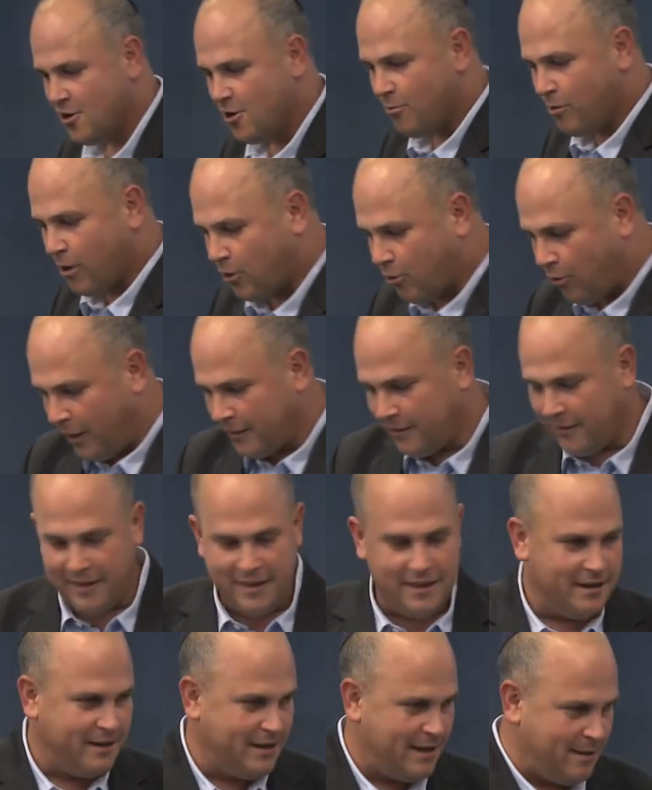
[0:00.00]
Well, according to
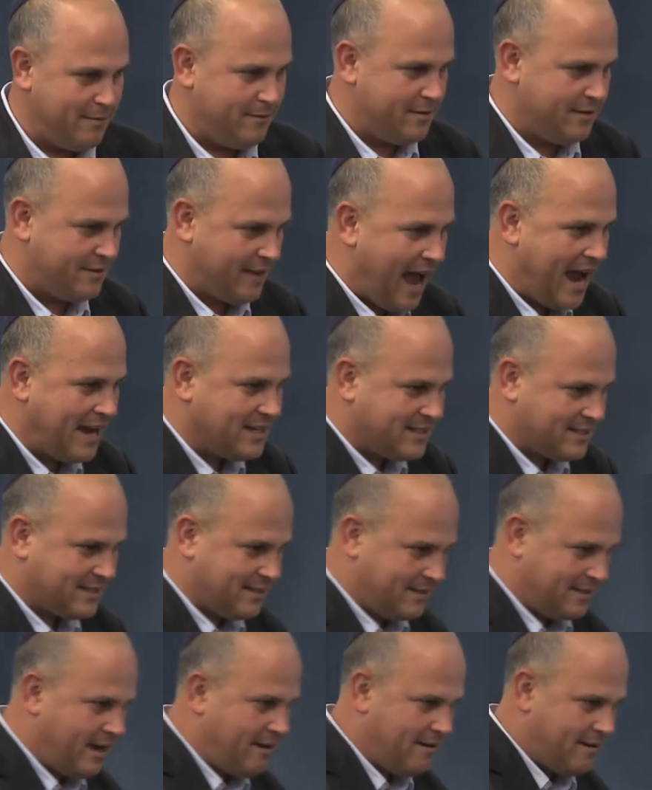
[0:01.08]
the Zionist
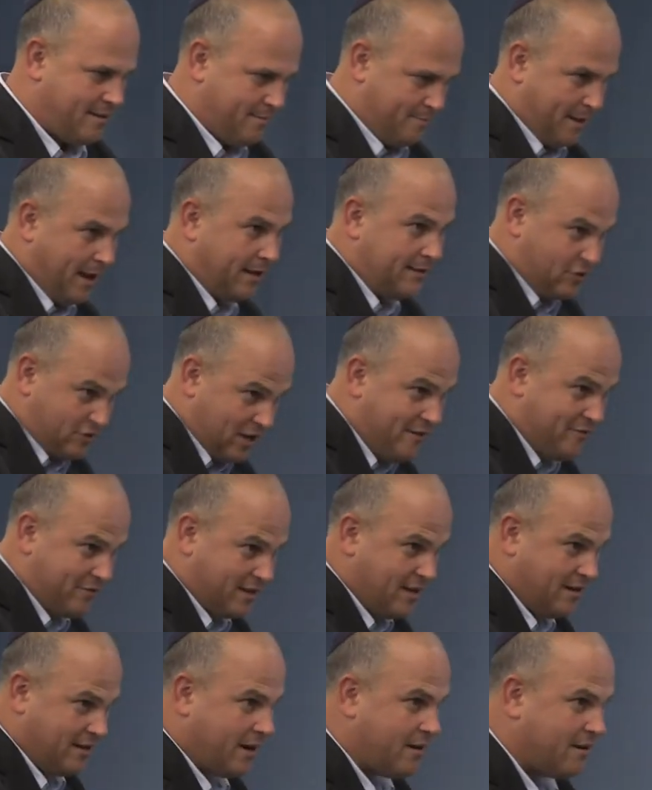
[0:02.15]
narrative,
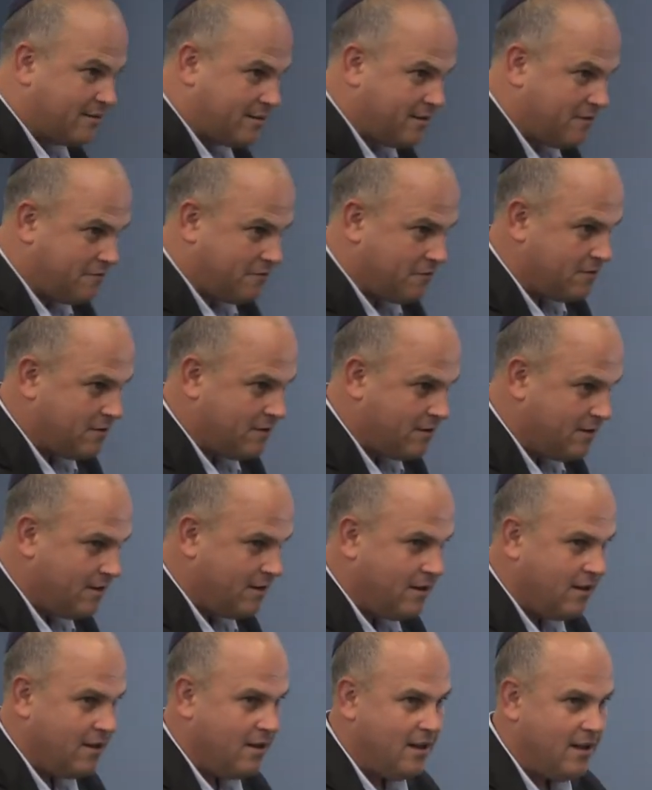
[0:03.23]
Berdichevsky narrative,
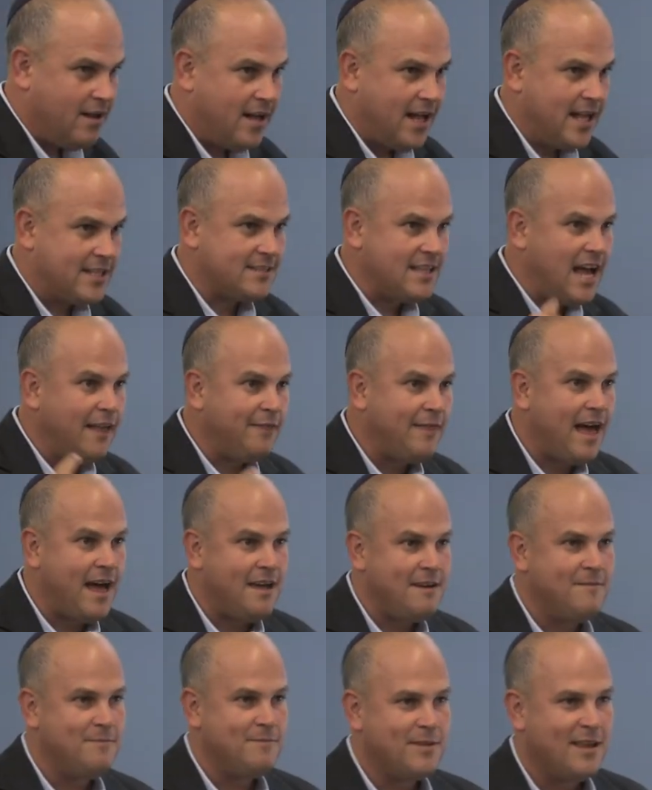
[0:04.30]
it's not
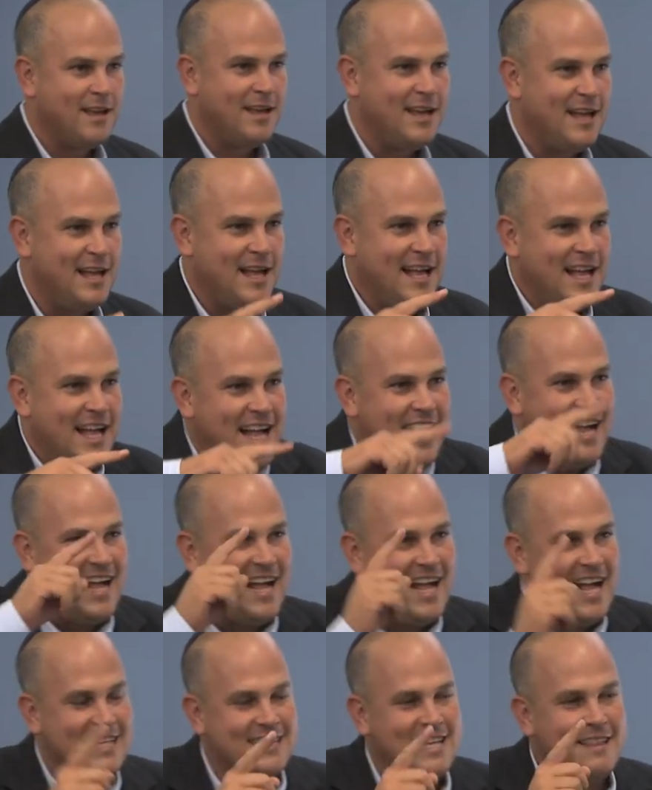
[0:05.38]
that
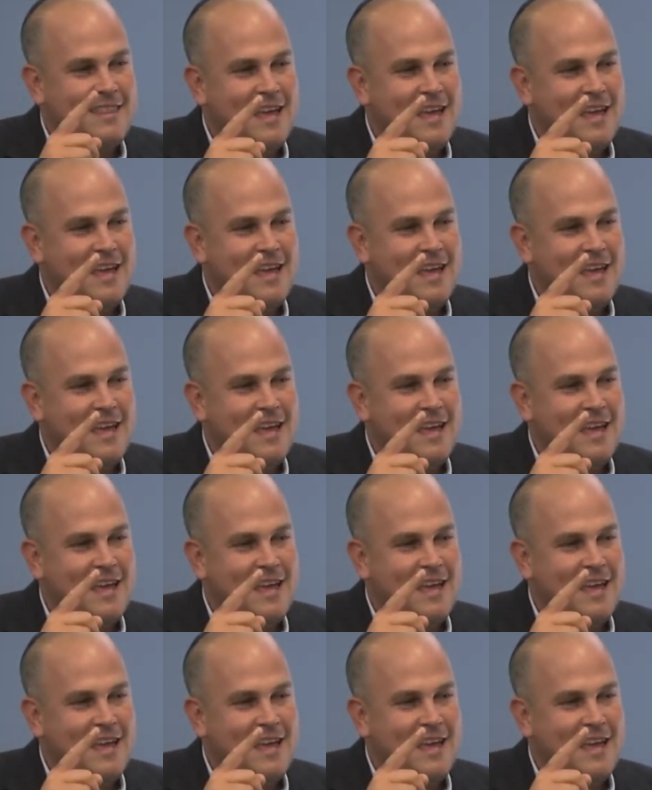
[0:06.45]
it's not